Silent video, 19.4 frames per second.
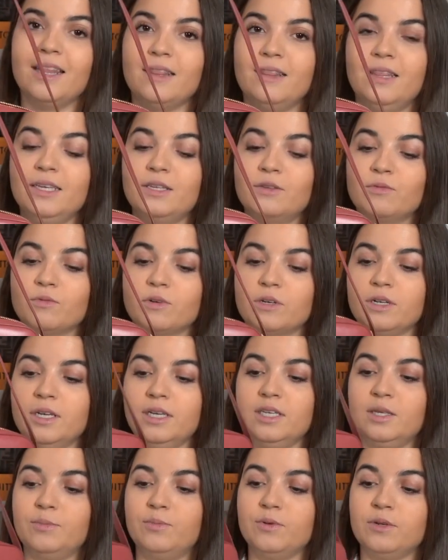This one
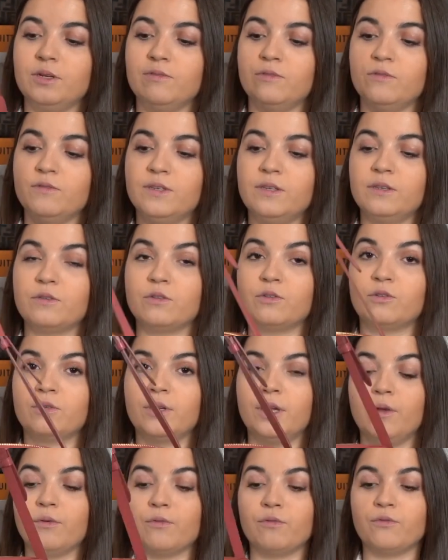is beautiful. This is a
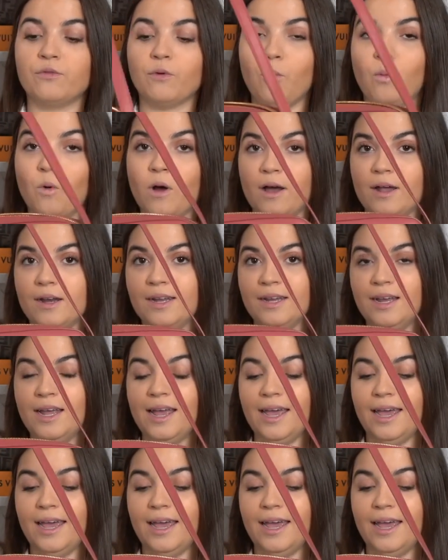Triumph one.